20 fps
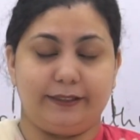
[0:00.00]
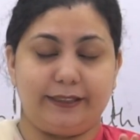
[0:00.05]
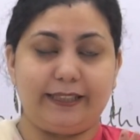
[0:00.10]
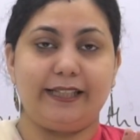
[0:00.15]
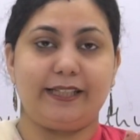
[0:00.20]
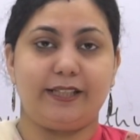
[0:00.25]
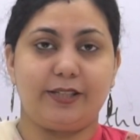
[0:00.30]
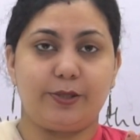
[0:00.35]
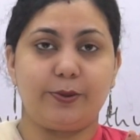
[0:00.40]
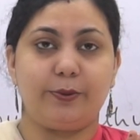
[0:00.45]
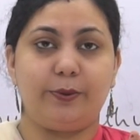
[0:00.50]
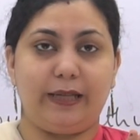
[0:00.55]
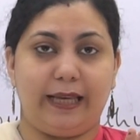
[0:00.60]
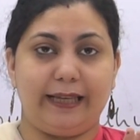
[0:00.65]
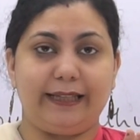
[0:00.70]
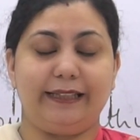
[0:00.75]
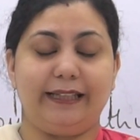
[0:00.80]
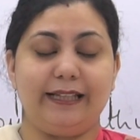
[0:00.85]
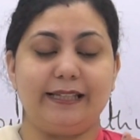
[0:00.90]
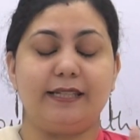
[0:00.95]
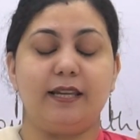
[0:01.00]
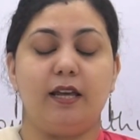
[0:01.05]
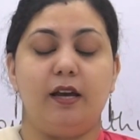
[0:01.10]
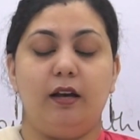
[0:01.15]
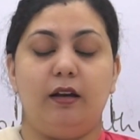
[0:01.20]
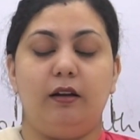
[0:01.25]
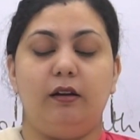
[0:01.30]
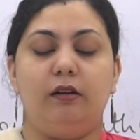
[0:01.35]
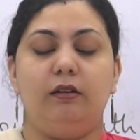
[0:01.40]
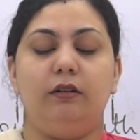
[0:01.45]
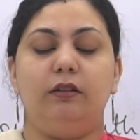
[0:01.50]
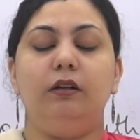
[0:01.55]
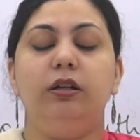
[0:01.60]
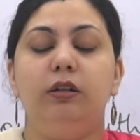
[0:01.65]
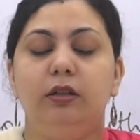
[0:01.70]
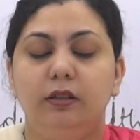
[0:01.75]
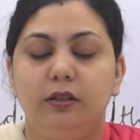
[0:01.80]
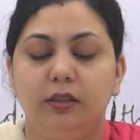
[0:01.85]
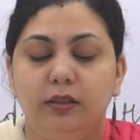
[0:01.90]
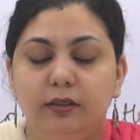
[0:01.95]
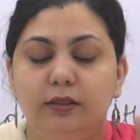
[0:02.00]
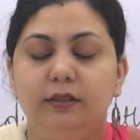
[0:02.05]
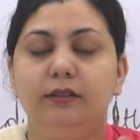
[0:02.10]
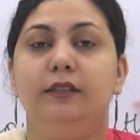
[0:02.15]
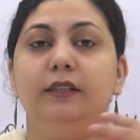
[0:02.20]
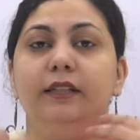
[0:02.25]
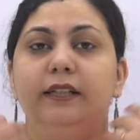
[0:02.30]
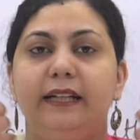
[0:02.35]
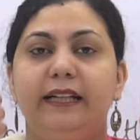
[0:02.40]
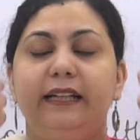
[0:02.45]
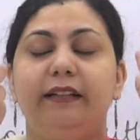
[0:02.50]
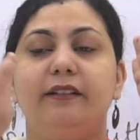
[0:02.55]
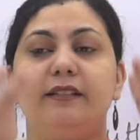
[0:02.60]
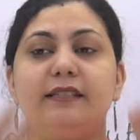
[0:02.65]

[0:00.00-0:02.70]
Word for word: kids do like this in